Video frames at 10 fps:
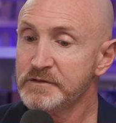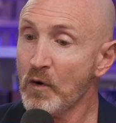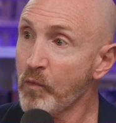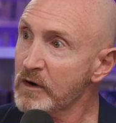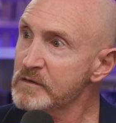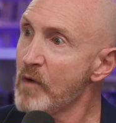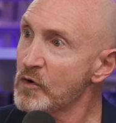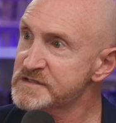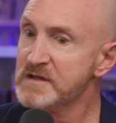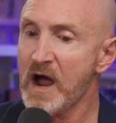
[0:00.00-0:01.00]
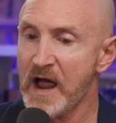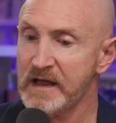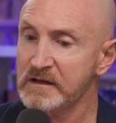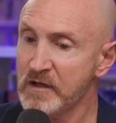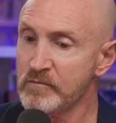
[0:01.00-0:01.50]
the word Most
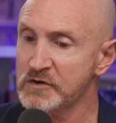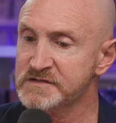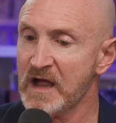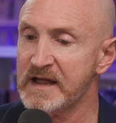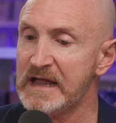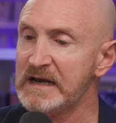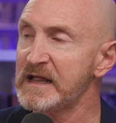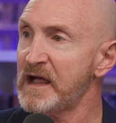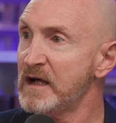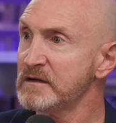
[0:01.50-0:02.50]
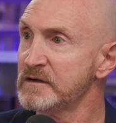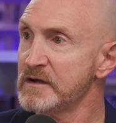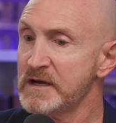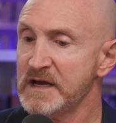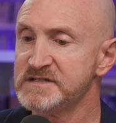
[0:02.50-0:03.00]
High, the Most High, Ilya,
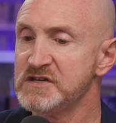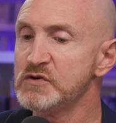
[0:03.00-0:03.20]
is